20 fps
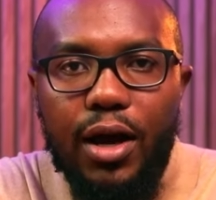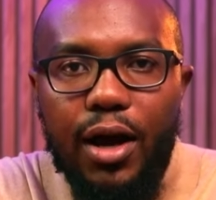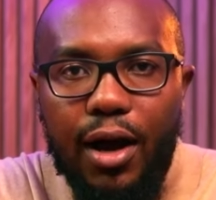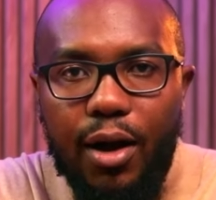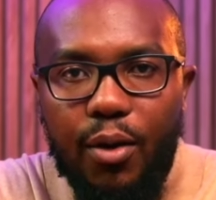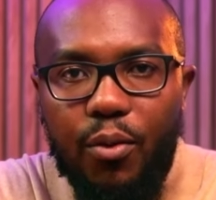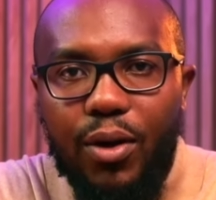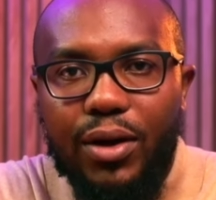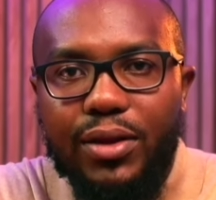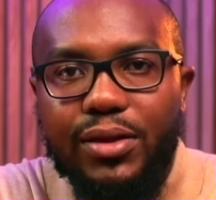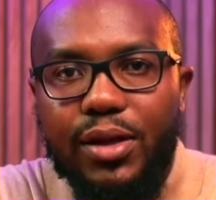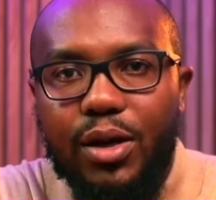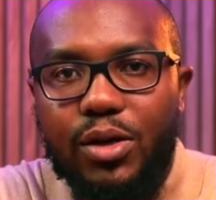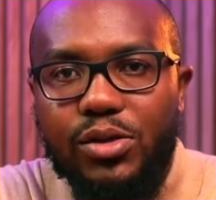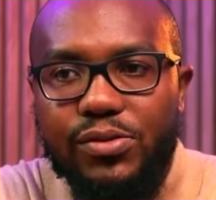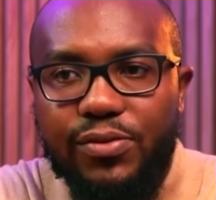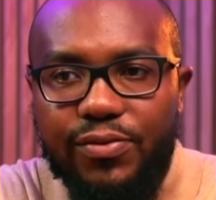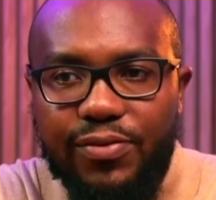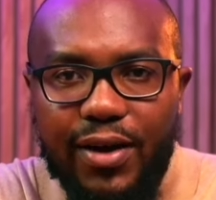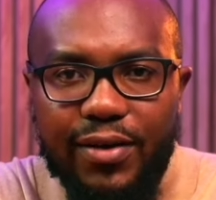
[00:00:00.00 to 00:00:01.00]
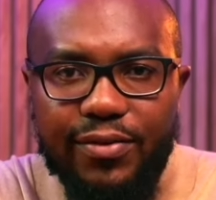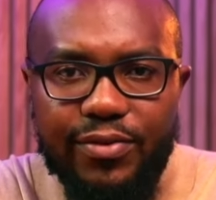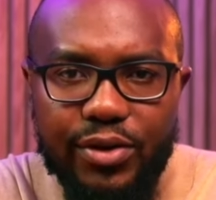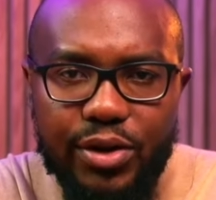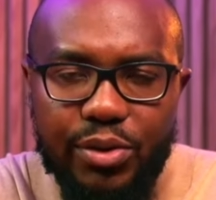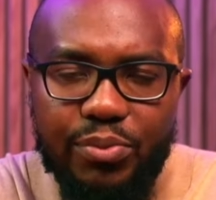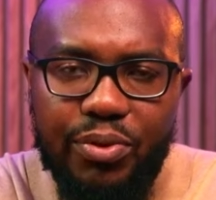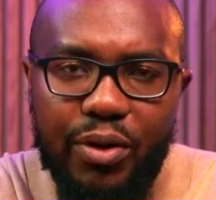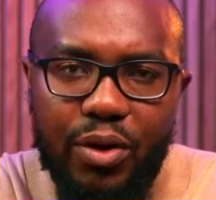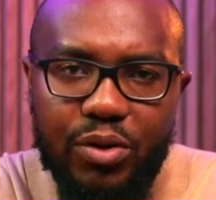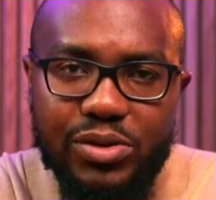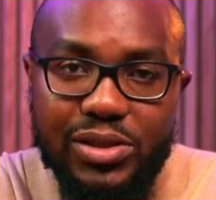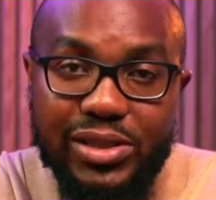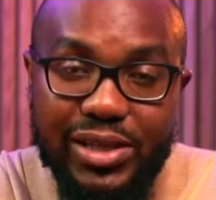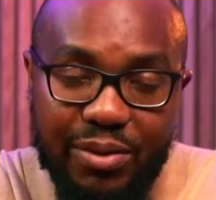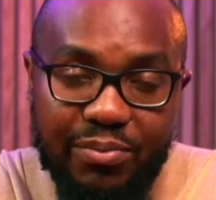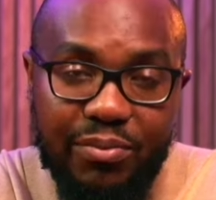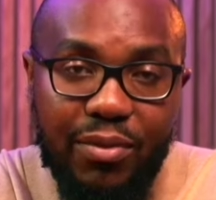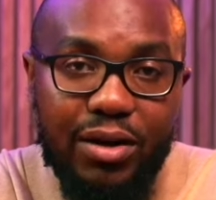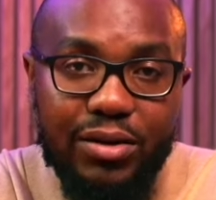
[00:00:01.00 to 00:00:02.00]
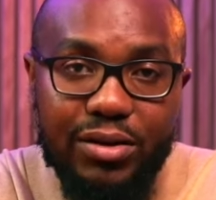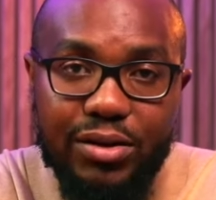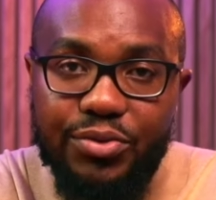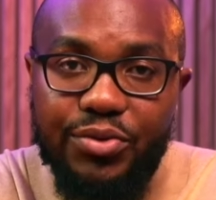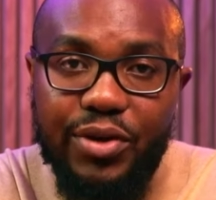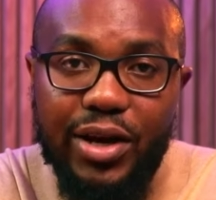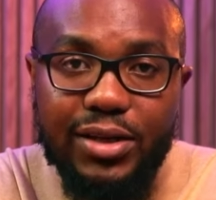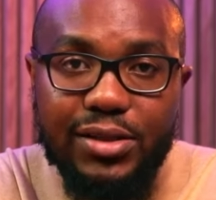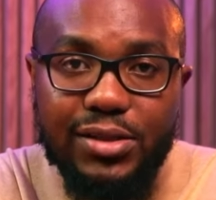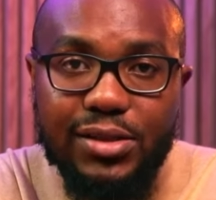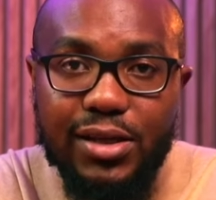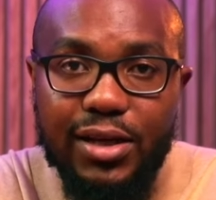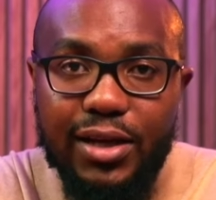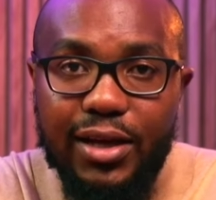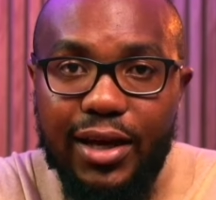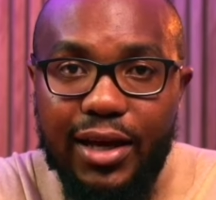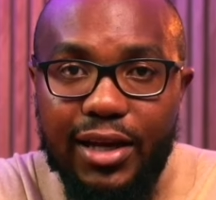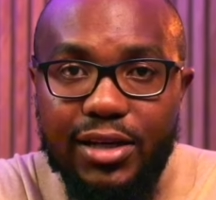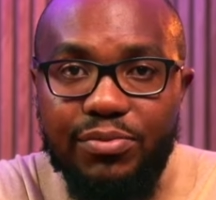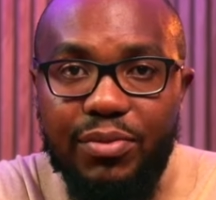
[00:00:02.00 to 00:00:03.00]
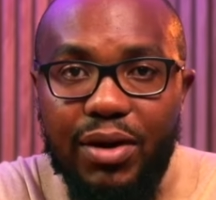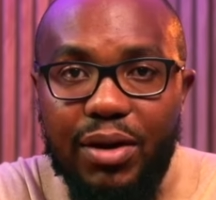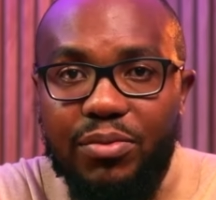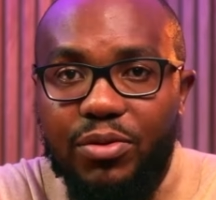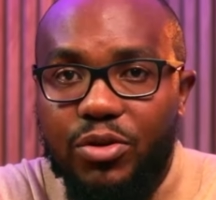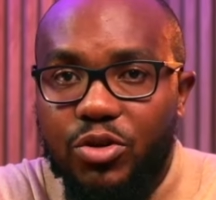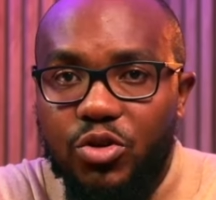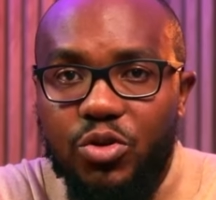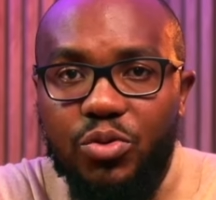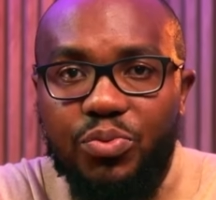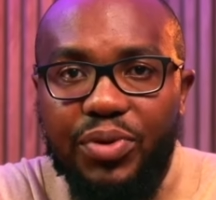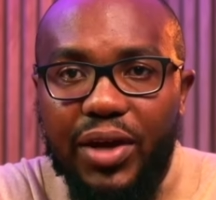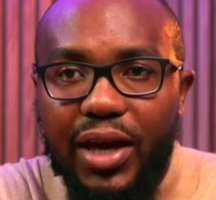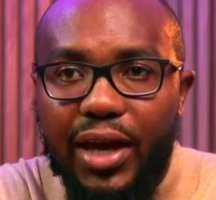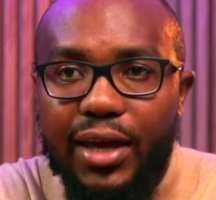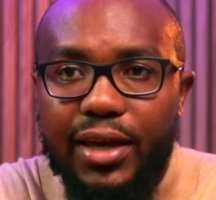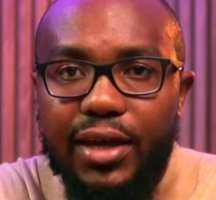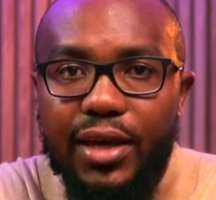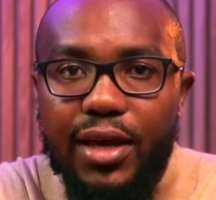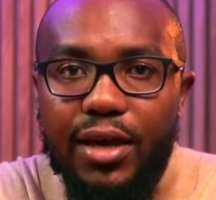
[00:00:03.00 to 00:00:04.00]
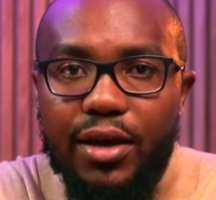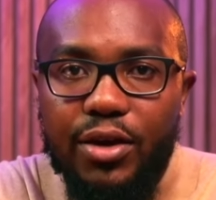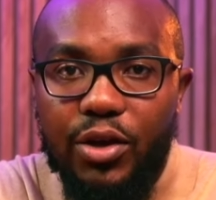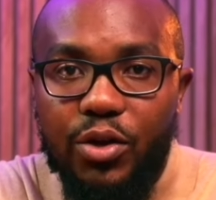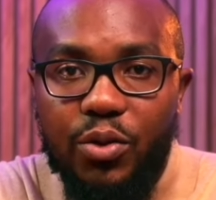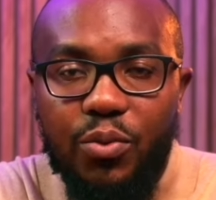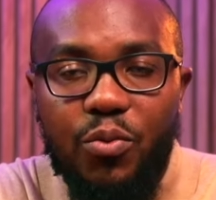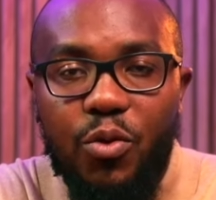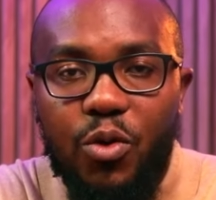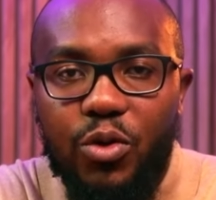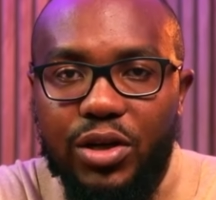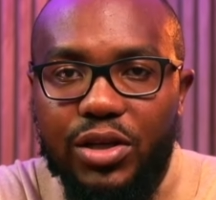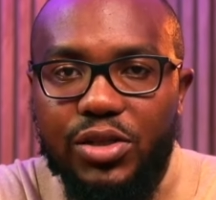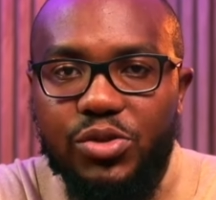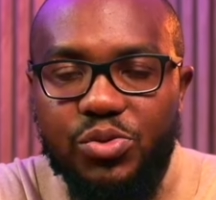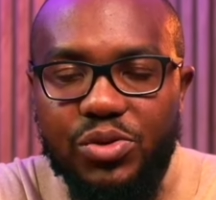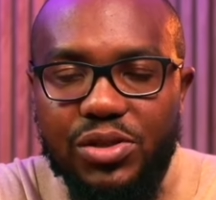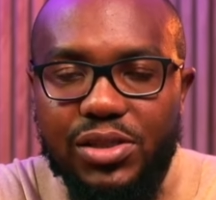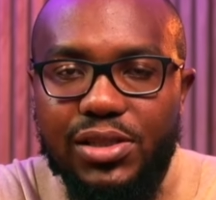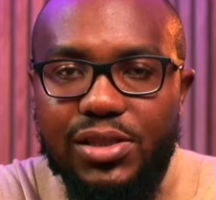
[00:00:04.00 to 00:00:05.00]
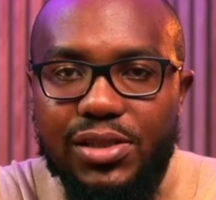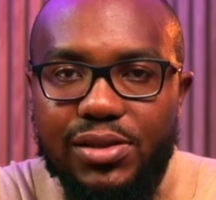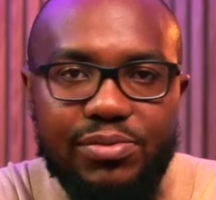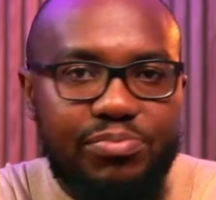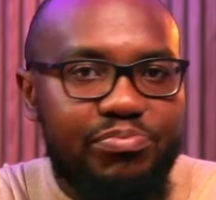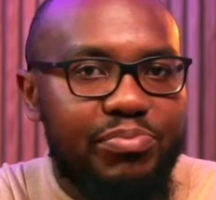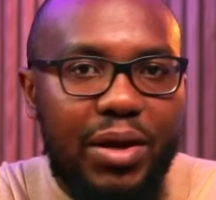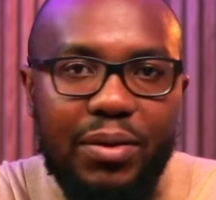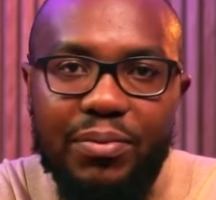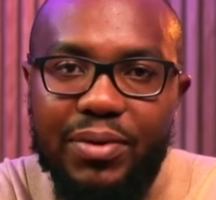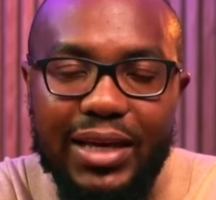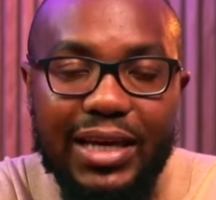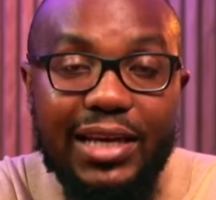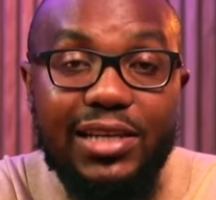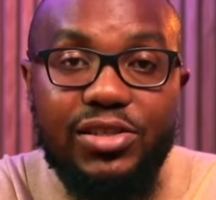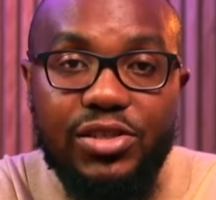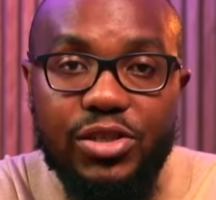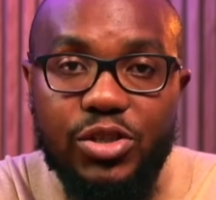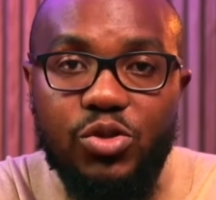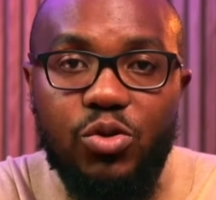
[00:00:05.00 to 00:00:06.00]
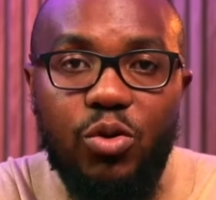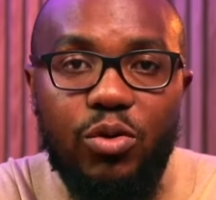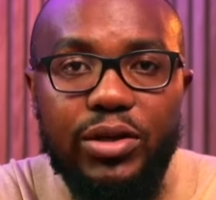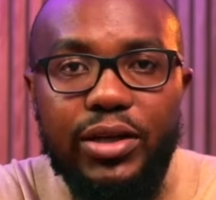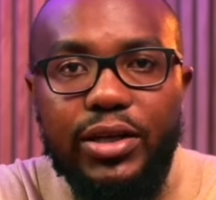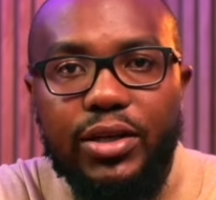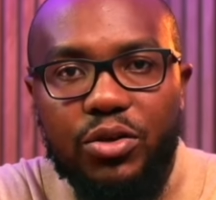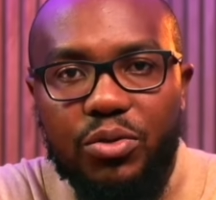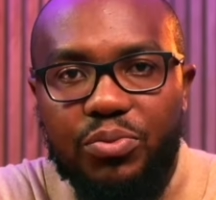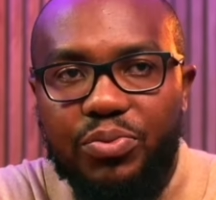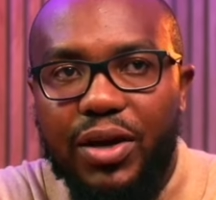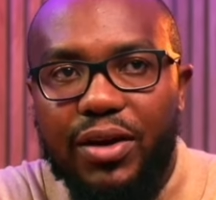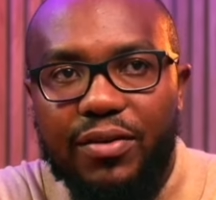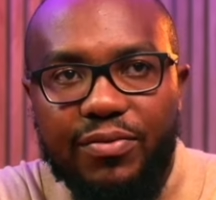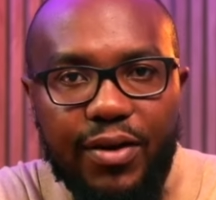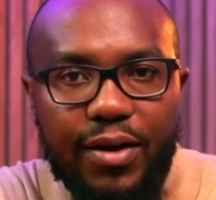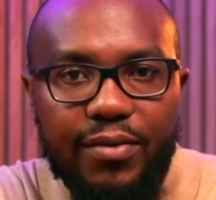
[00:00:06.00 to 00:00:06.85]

£1,500 a month rent, and maybe you pay your mortgage, which is maybe interest only, you pay